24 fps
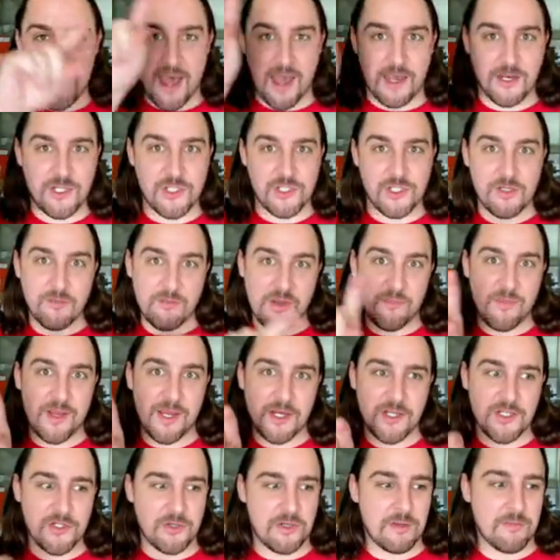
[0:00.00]
action, my
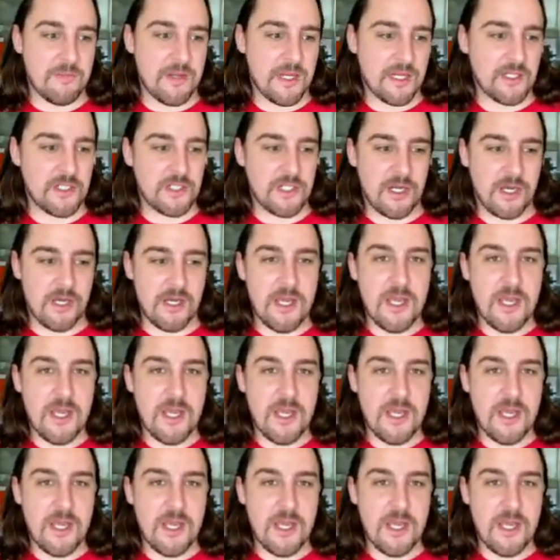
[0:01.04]
picture in picture,